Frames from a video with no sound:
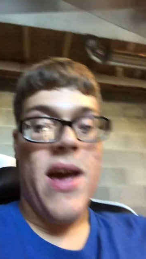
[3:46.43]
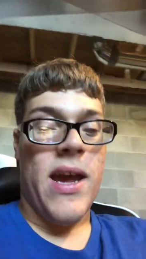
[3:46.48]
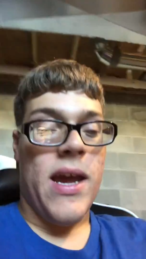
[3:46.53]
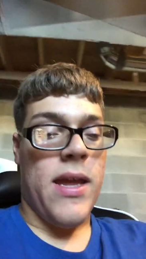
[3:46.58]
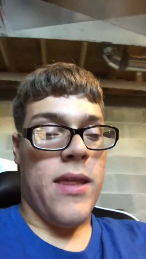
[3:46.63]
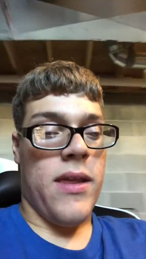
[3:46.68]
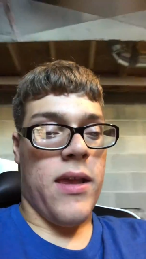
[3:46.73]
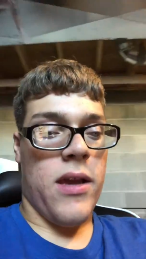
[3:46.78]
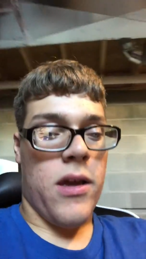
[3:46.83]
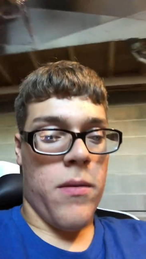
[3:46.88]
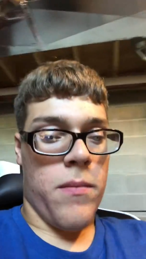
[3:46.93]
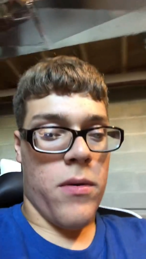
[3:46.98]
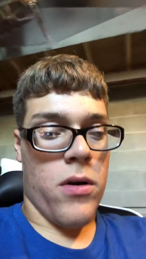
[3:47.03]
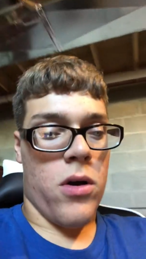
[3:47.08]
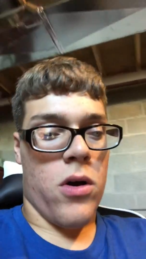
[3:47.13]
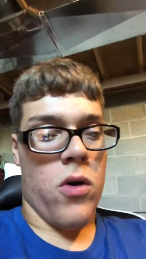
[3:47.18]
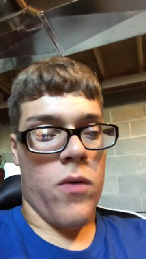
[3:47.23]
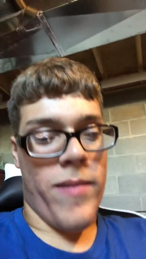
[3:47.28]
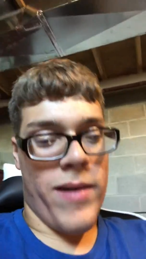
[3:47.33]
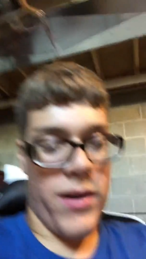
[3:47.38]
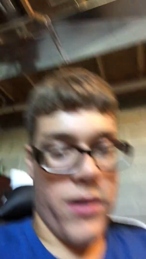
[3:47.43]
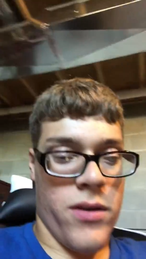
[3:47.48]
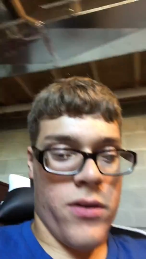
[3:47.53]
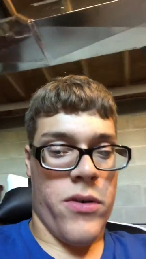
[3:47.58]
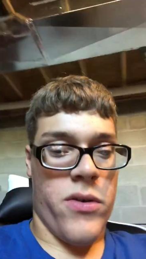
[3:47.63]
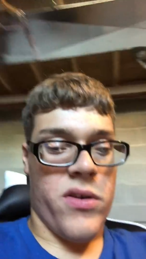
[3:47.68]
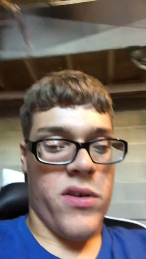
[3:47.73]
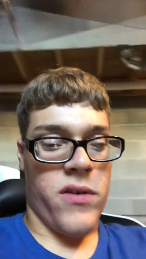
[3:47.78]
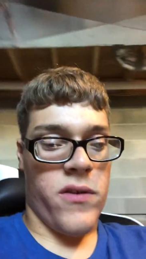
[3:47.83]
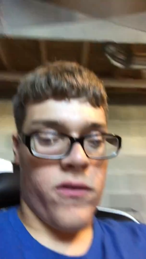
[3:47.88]
and they can go back to
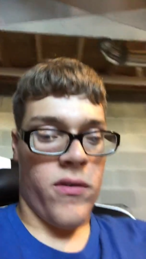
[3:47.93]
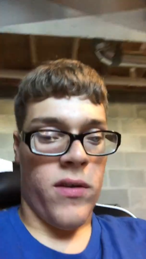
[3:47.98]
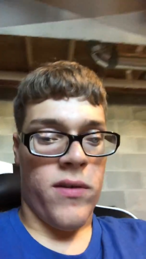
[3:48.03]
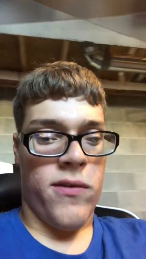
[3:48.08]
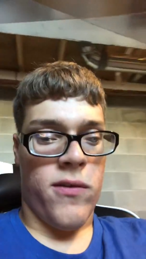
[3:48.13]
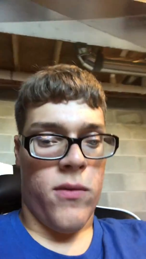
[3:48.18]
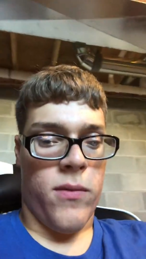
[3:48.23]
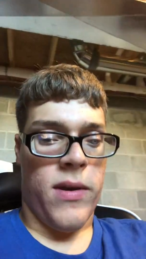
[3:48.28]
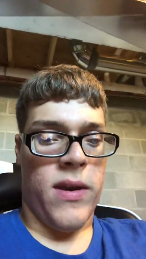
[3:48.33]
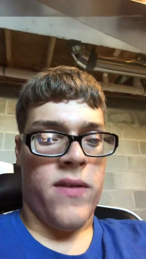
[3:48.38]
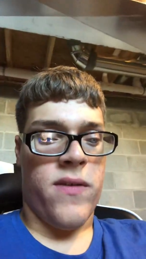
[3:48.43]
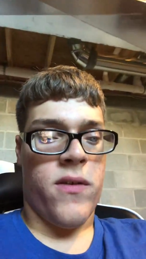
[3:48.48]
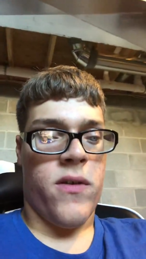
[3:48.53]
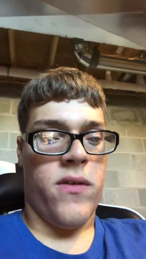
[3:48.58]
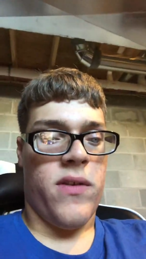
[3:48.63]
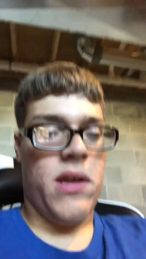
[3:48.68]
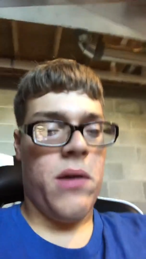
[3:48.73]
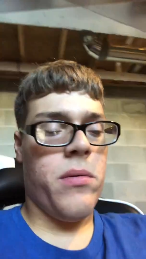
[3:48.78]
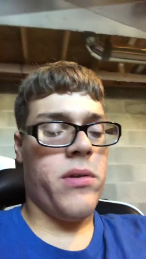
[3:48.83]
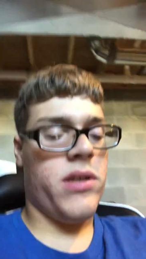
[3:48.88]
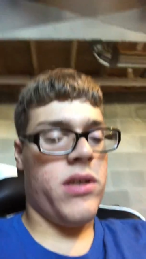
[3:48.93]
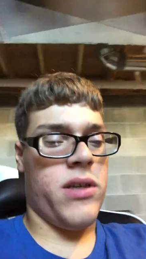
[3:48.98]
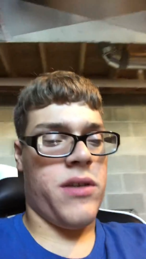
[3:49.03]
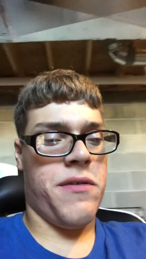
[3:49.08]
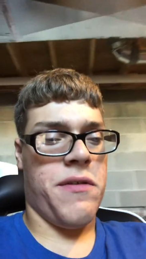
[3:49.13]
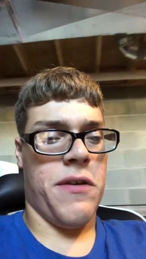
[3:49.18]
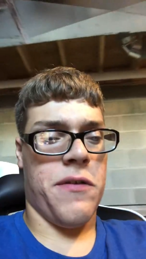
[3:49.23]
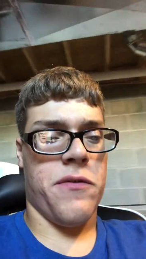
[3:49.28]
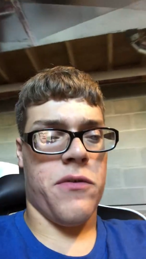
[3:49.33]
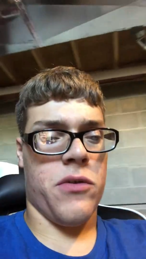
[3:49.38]
their successful ways, because they were
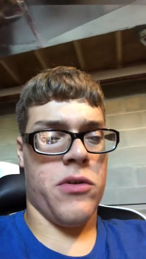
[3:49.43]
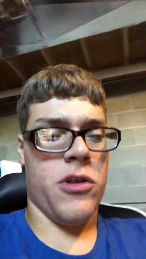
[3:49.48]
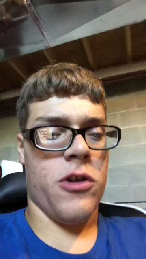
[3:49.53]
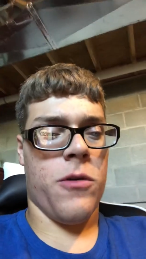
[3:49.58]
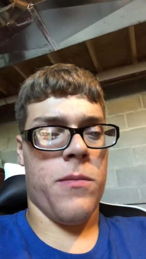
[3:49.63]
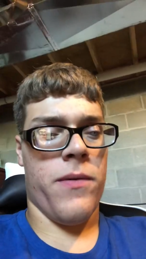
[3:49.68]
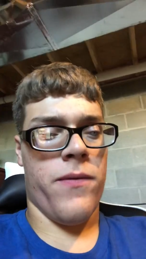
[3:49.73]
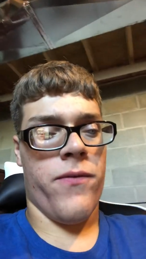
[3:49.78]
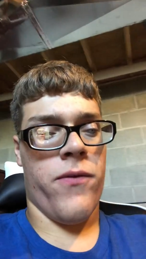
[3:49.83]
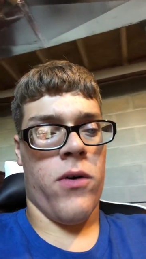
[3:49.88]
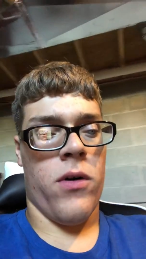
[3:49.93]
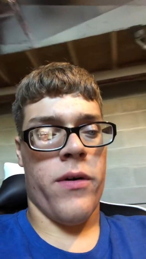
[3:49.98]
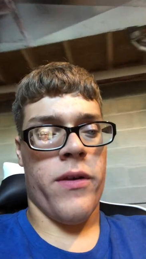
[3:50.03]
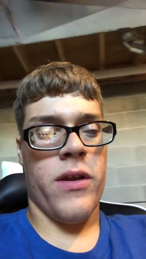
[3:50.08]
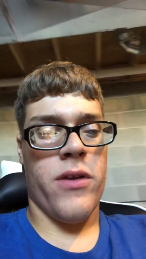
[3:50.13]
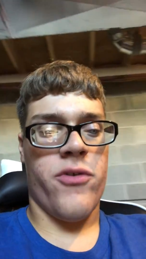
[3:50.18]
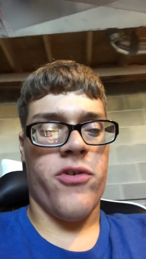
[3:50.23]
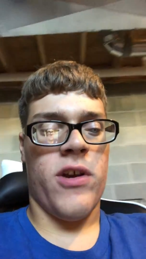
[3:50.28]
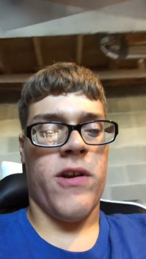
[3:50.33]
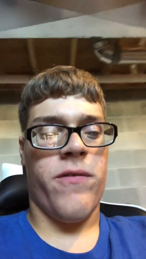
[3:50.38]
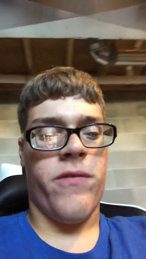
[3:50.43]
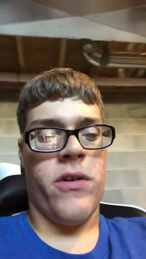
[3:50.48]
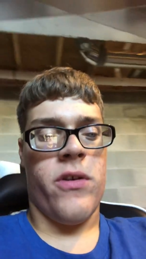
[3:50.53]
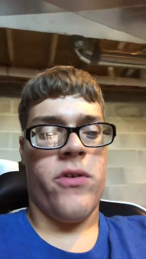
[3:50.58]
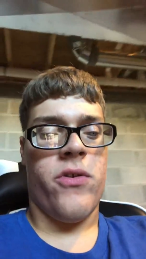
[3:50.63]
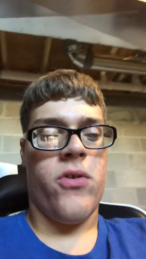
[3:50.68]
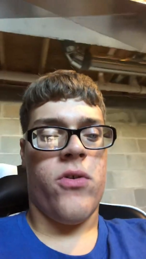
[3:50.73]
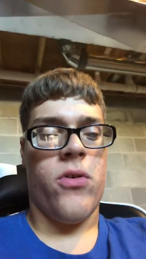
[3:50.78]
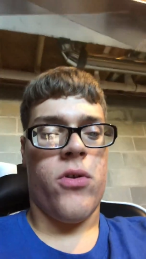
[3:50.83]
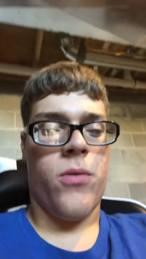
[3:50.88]
successful still before they drafted
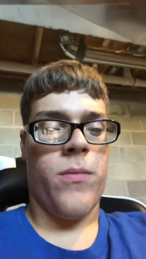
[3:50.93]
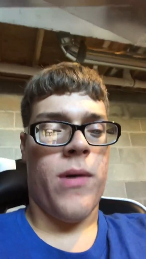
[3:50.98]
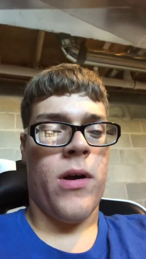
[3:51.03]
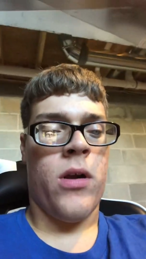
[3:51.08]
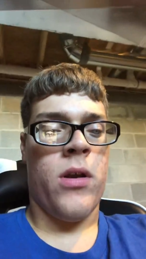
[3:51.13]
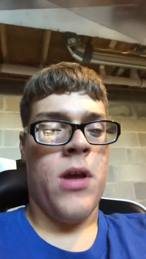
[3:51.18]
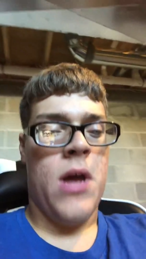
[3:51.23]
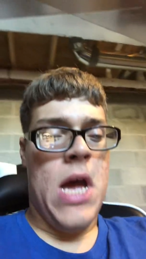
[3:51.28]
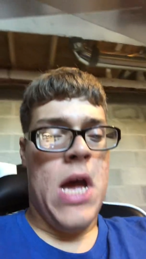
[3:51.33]
Antonio Brown.